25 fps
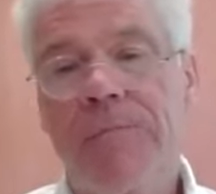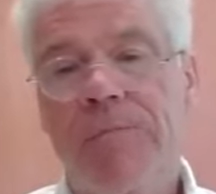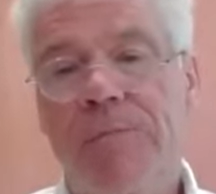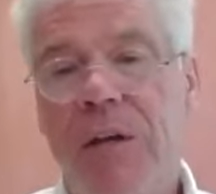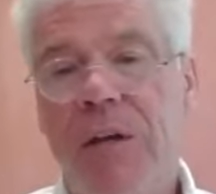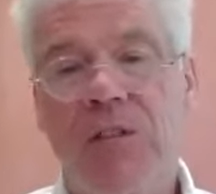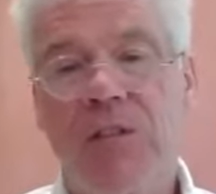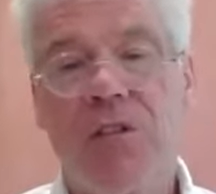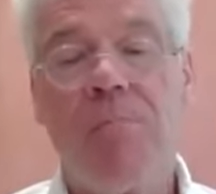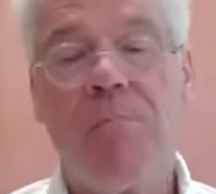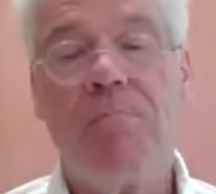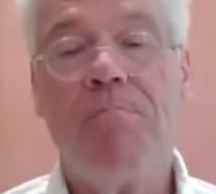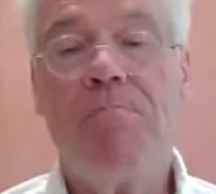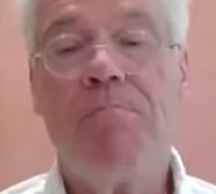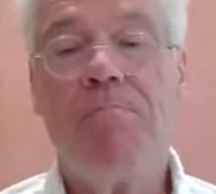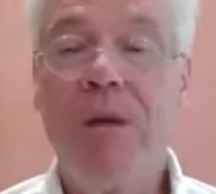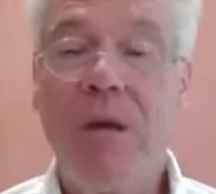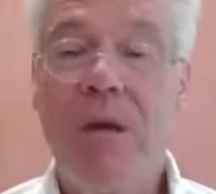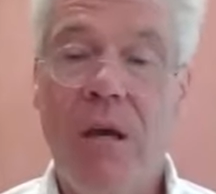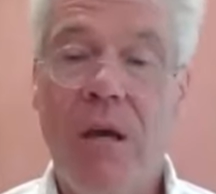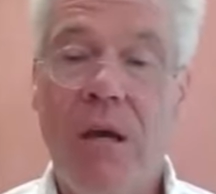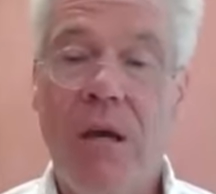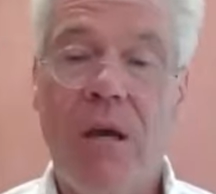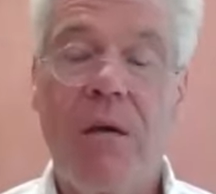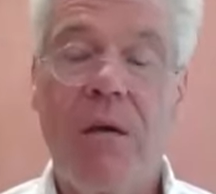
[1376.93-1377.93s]
That's a
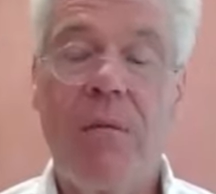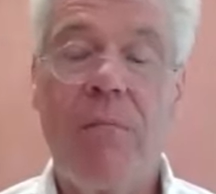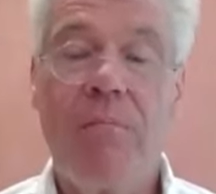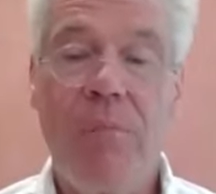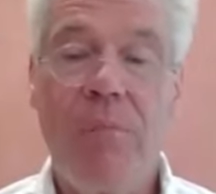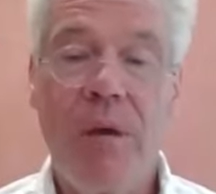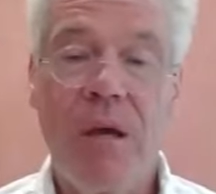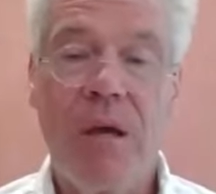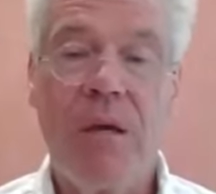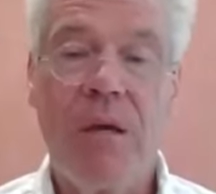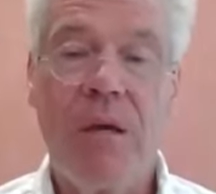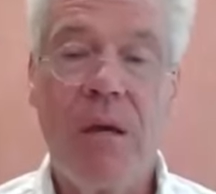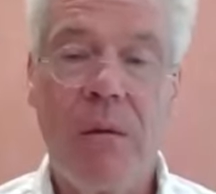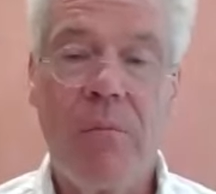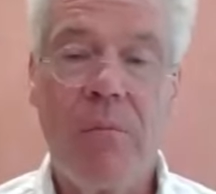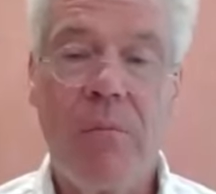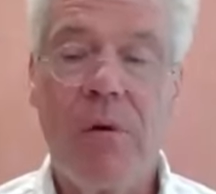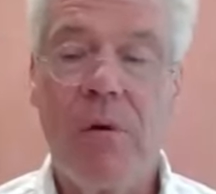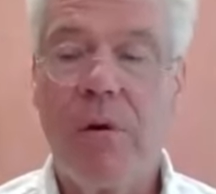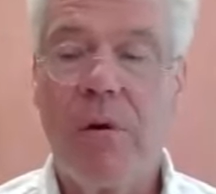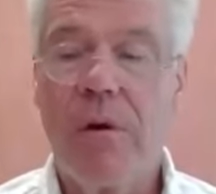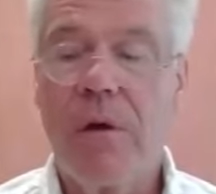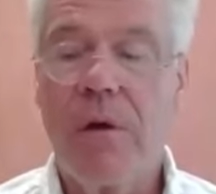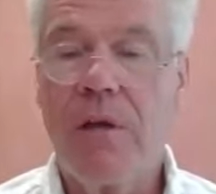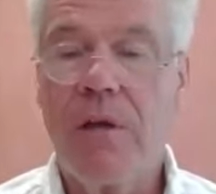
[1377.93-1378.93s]
big, big
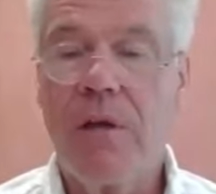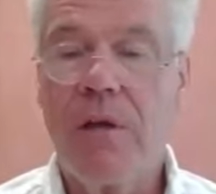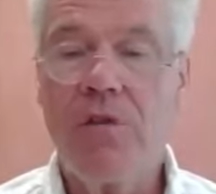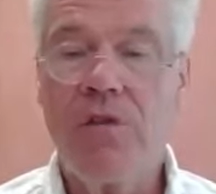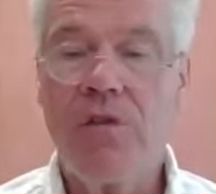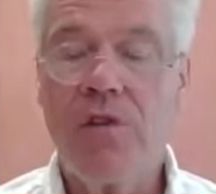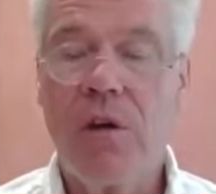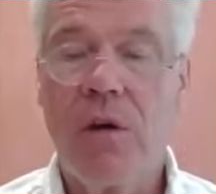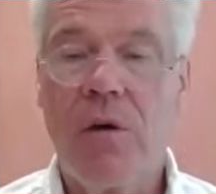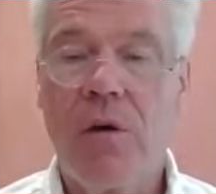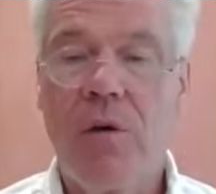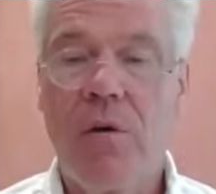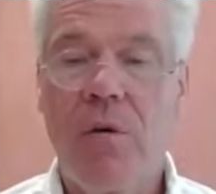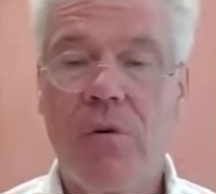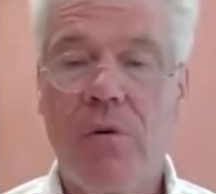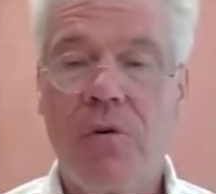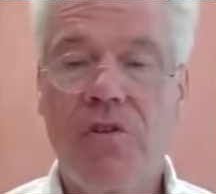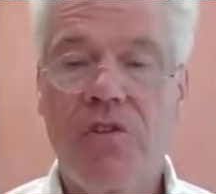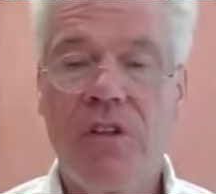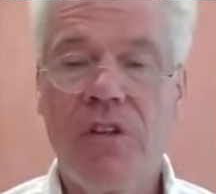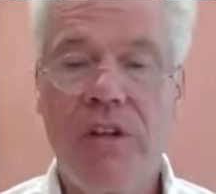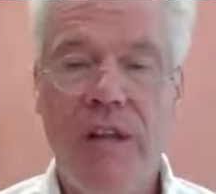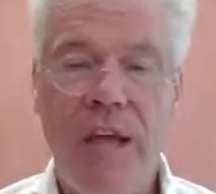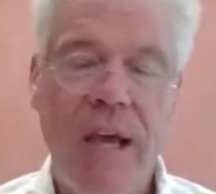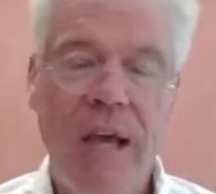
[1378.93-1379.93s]
number. And so
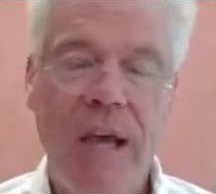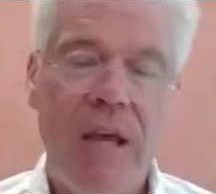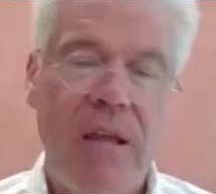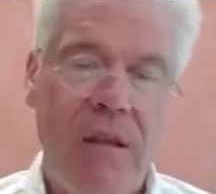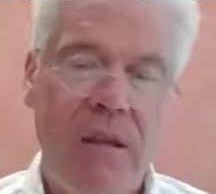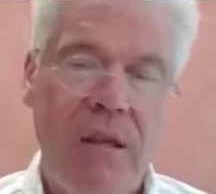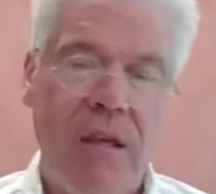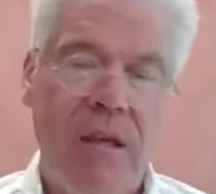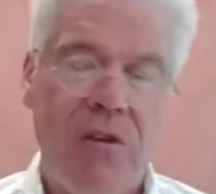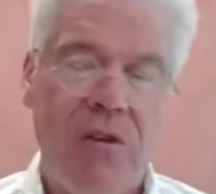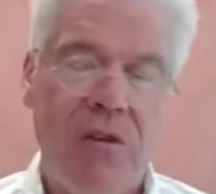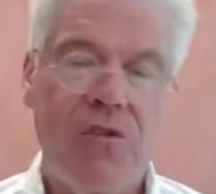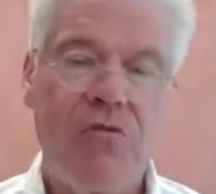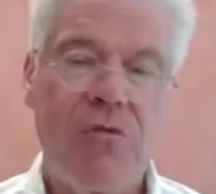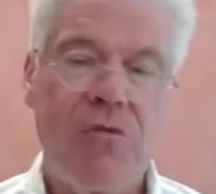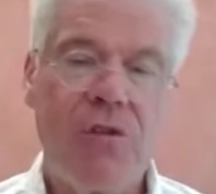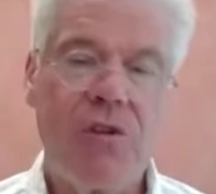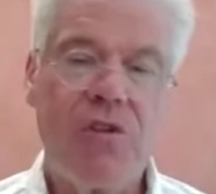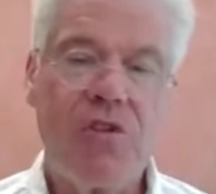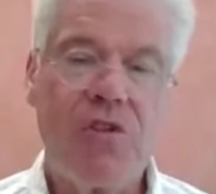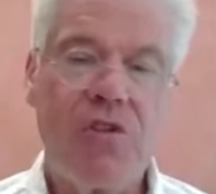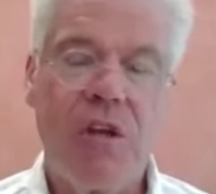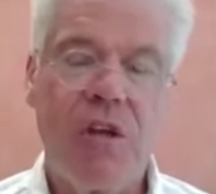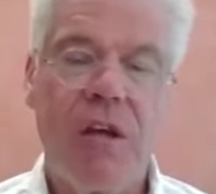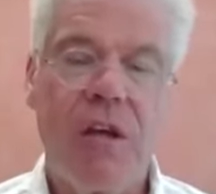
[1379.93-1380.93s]
today the industry
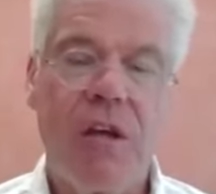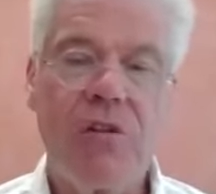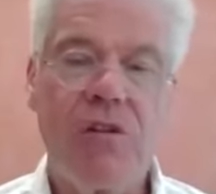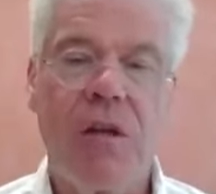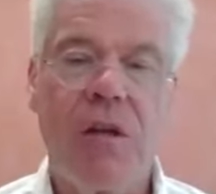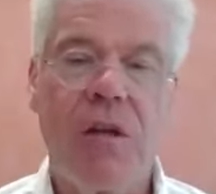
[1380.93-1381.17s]
has changed.